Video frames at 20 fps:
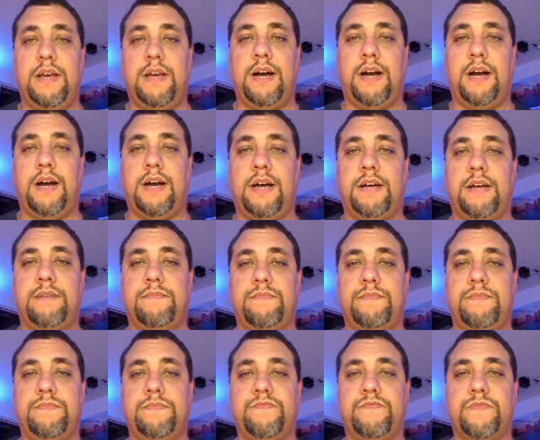
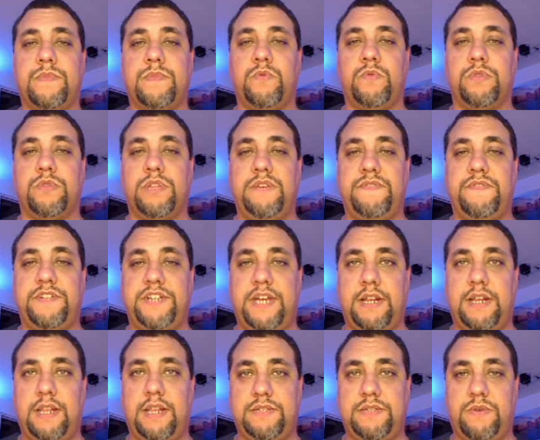We'll leave the
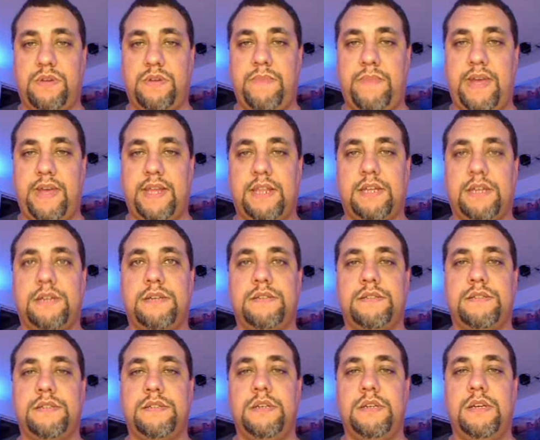channel as automatic,
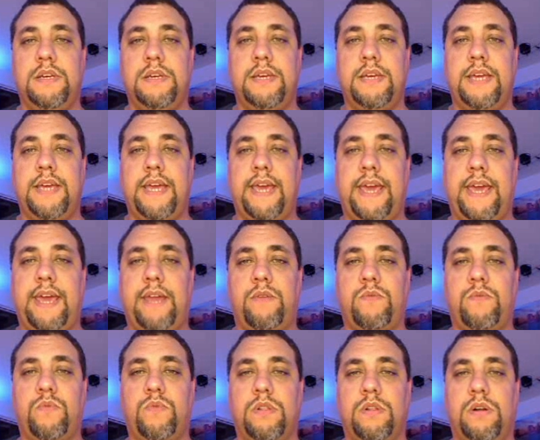
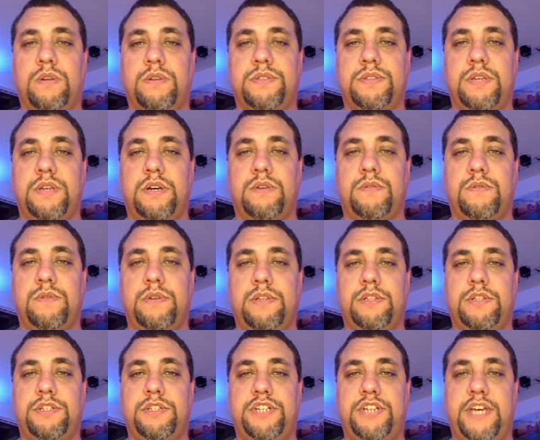and we'll also
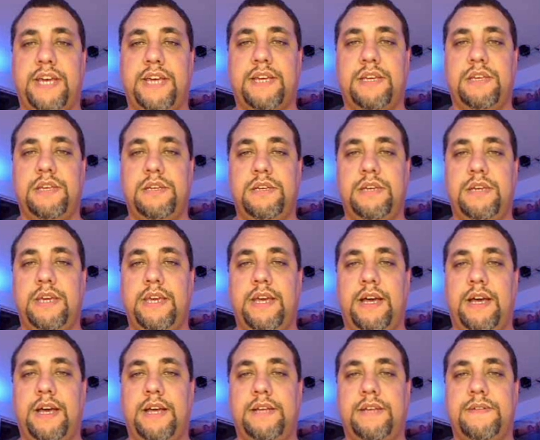check
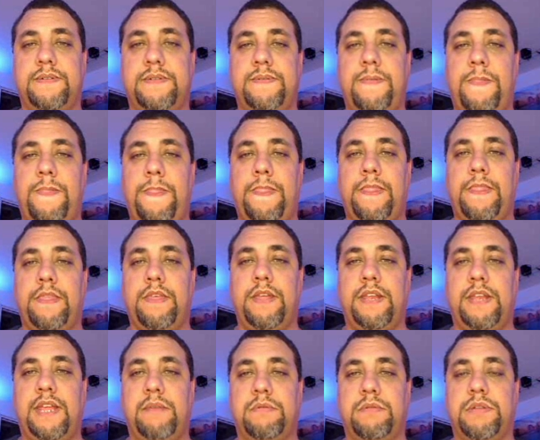
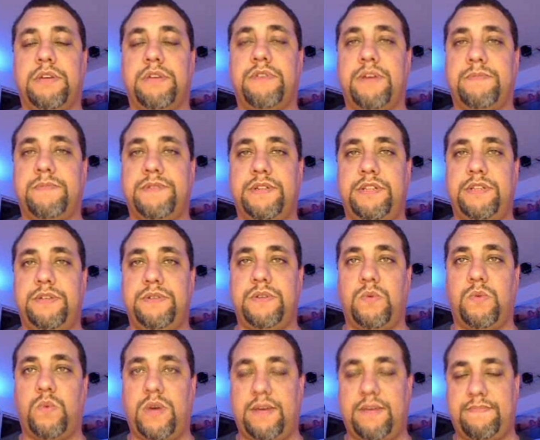enable encryption
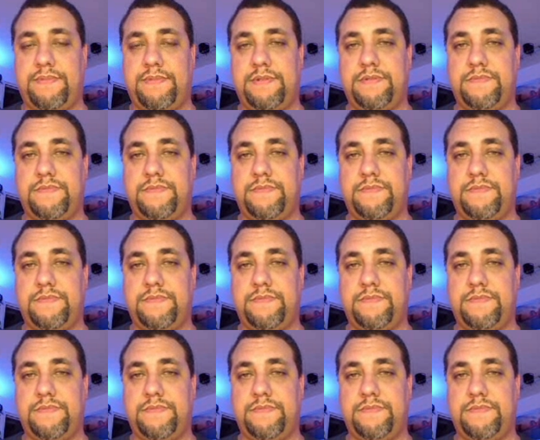using WEP.